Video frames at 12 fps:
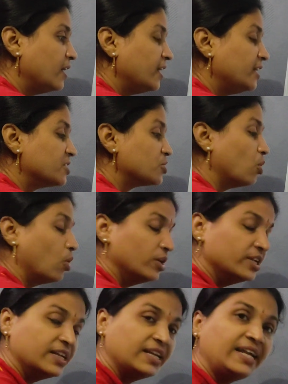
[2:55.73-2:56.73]
it is
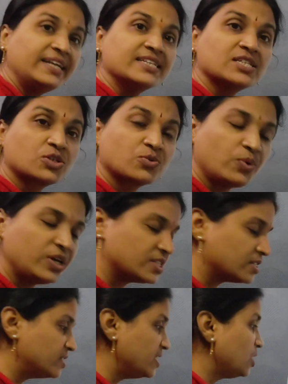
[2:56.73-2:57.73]

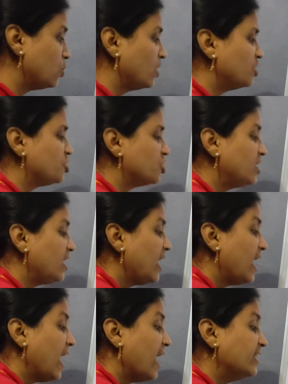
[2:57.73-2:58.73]
sequential,
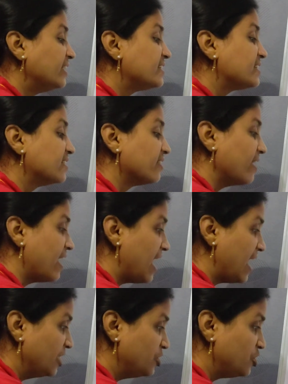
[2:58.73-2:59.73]
and it is
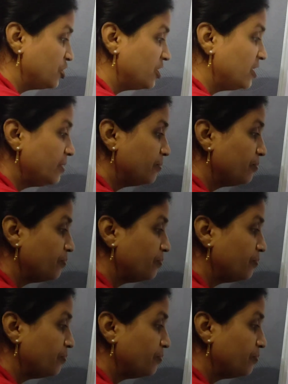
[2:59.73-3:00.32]
gradual.